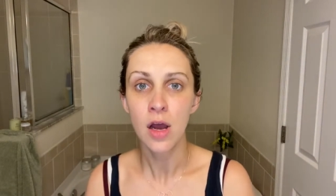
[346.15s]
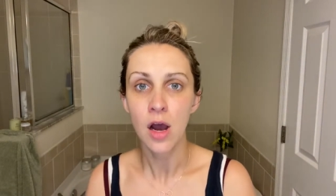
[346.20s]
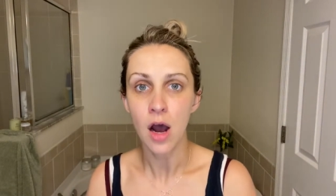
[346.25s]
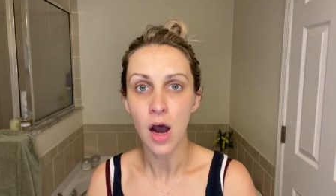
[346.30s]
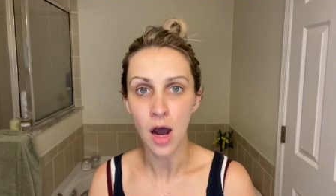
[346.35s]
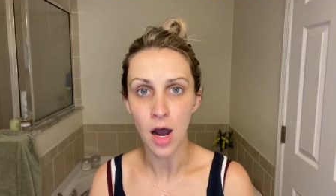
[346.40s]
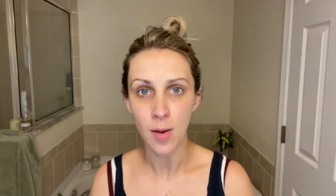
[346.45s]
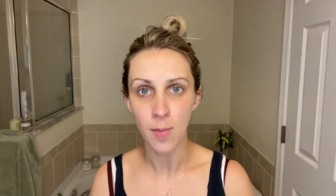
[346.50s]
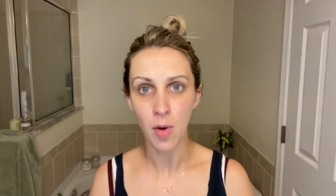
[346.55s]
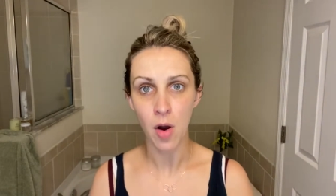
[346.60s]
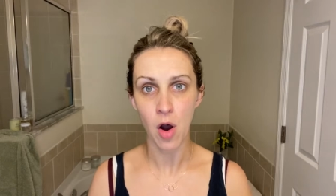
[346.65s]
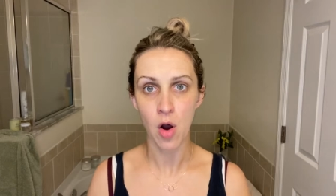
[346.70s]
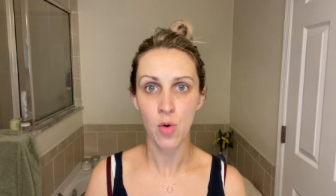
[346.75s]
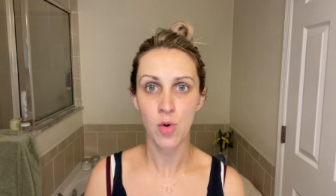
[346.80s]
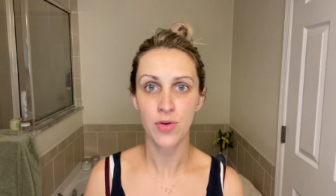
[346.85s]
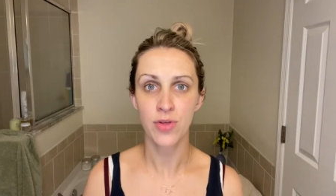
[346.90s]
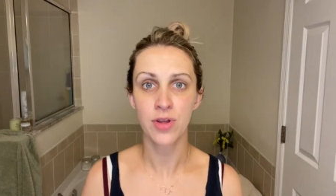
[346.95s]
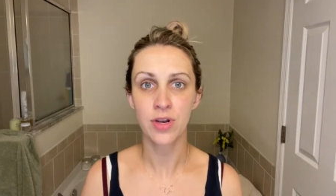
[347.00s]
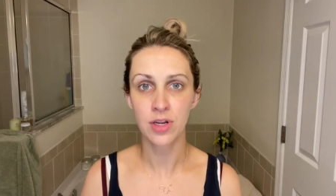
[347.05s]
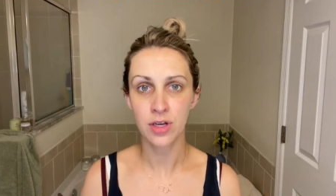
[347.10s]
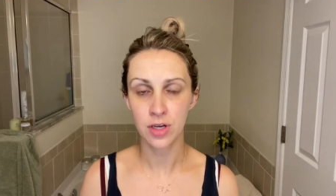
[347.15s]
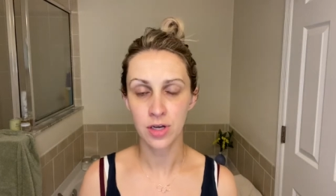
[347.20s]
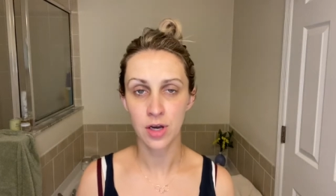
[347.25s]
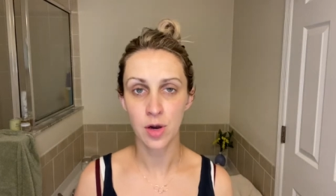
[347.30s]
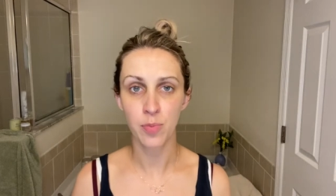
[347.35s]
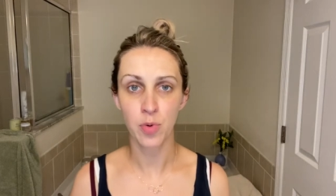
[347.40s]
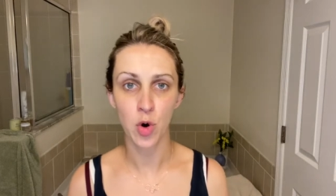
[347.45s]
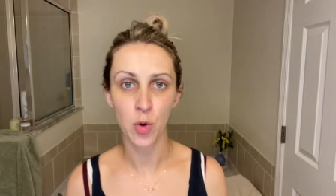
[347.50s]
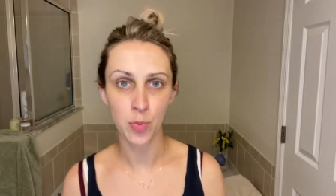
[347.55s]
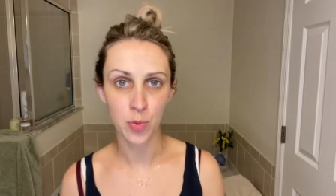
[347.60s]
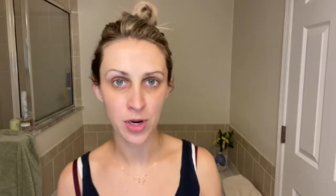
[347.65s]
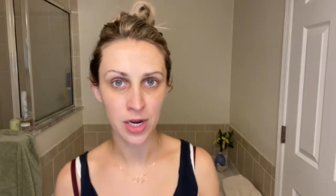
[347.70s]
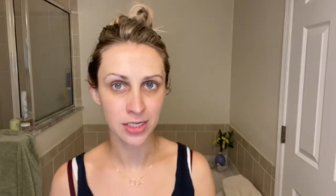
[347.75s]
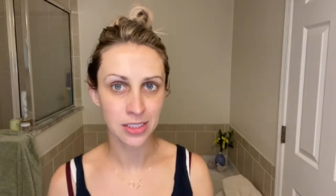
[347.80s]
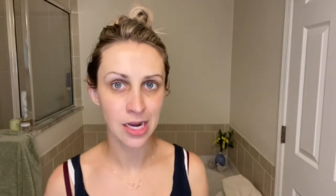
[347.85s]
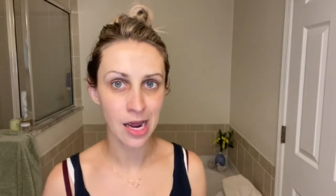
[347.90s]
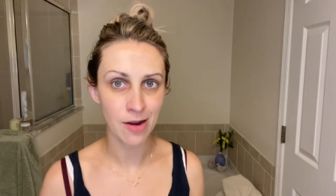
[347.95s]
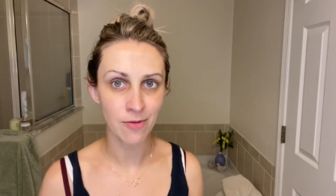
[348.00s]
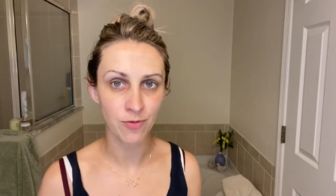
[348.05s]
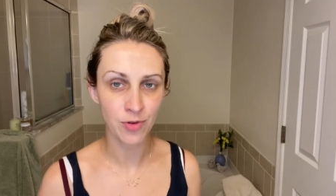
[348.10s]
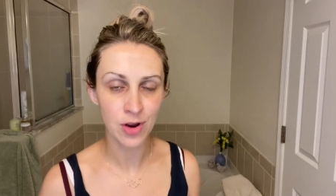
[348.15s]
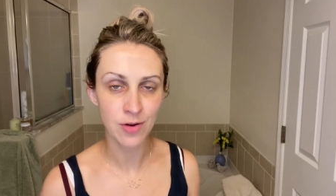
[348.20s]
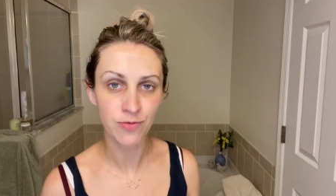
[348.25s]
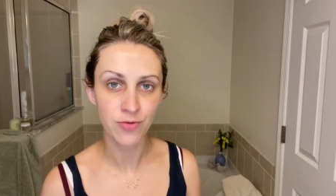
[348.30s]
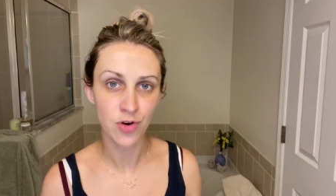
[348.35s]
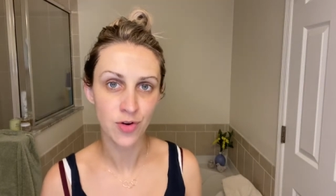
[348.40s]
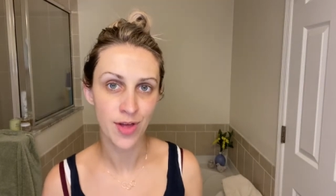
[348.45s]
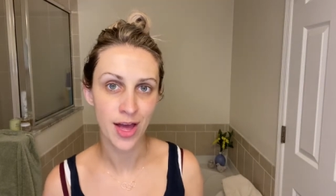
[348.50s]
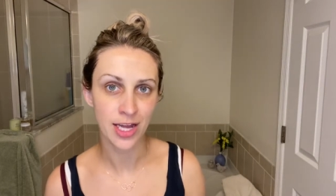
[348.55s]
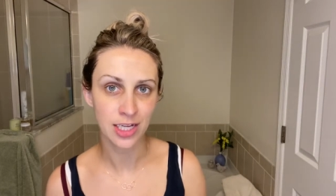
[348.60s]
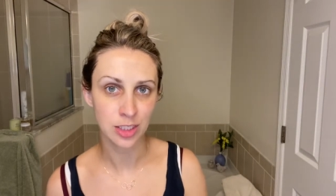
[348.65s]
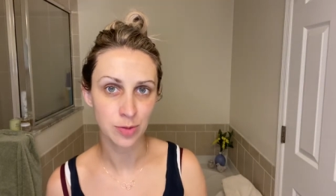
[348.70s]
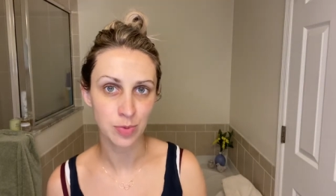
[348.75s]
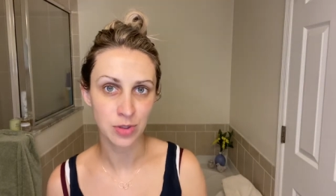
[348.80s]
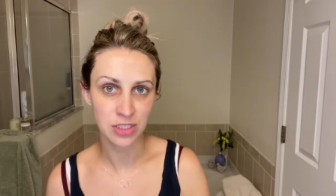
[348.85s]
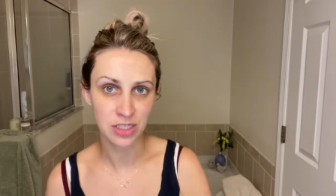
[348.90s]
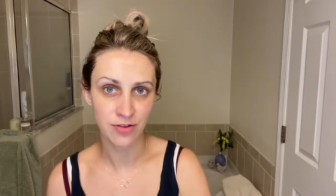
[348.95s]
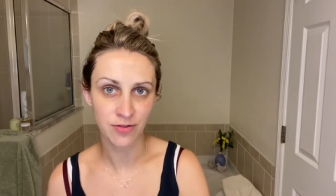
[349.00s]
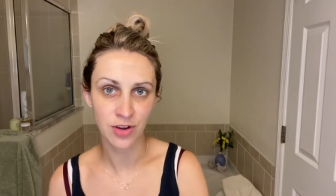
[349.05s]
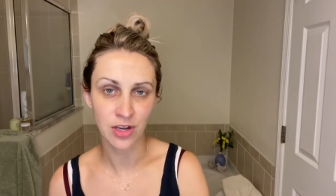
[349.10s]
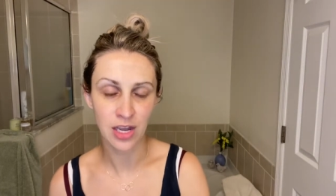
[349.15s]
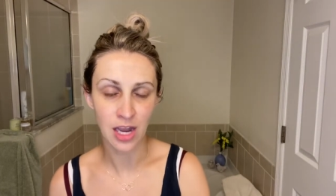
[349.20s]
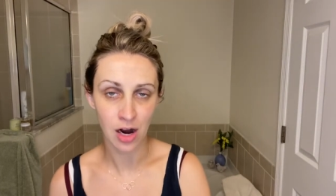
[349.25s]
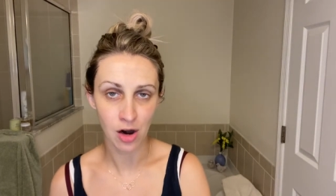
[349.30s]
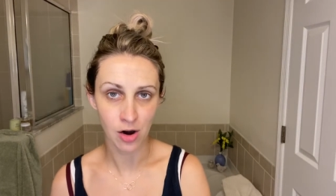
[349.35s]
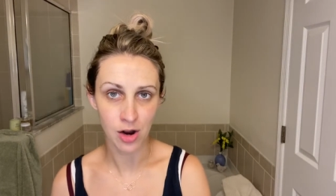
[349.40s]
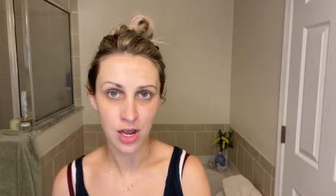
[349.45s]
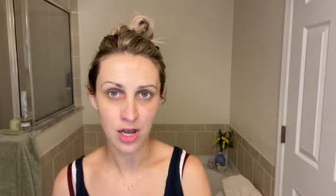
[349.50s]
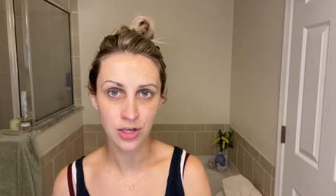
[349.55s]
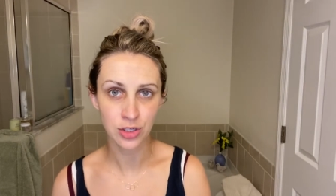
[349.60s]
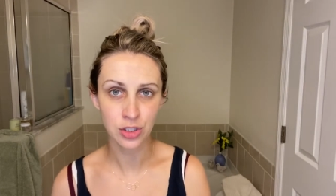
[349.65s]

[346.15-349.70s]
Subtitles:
all within an appropriate time frame for that specific area.